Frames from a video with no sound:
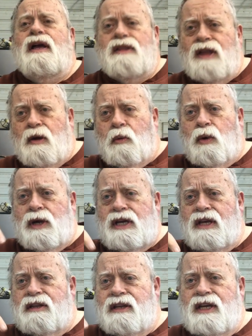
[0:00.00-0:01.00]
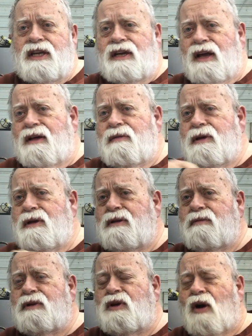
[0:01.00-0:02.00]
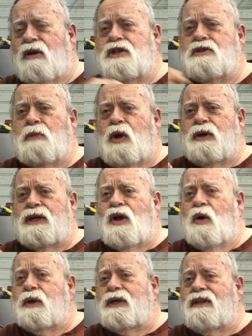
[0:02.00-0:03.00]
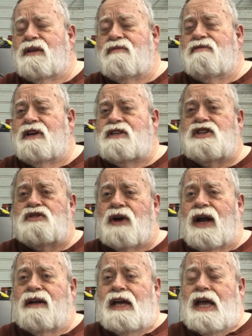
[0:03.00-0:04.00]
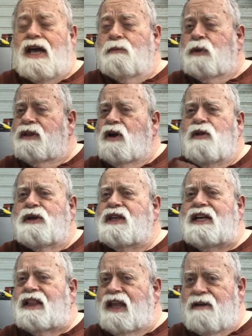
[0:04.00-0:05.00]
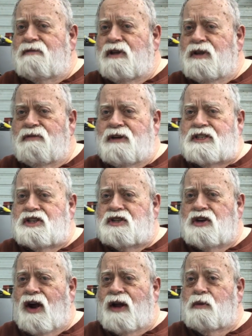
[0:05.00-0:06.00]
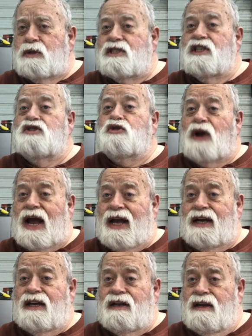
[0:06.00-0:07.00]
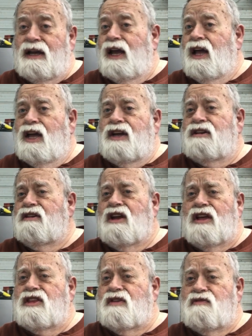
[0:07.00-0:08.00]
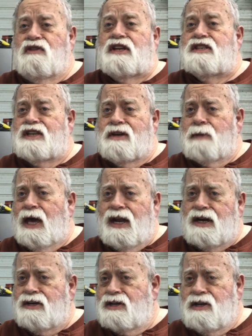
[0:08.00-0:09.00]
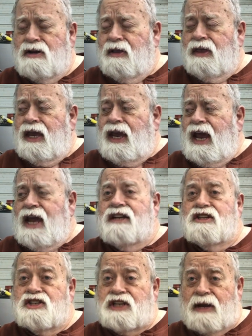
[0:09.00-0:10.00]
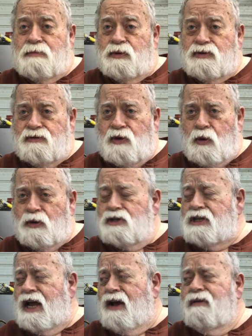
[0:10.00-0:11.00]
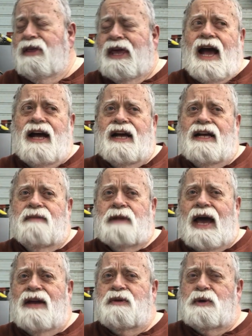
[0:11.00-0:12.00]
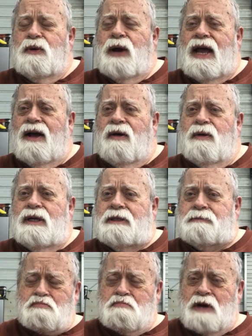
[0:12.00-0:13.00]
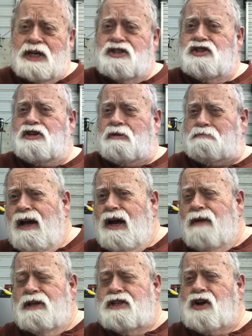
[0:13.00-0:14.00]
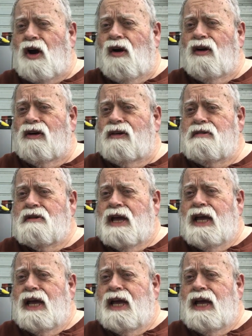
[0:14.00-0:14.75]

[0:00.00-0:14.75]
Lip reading: that were in the garnish molding holding the fuzzy track. Well, the only thing left of the fuzzy track was the track. Nothing fuzzy about it. And the staples, of course. Now, I don't know how much of this car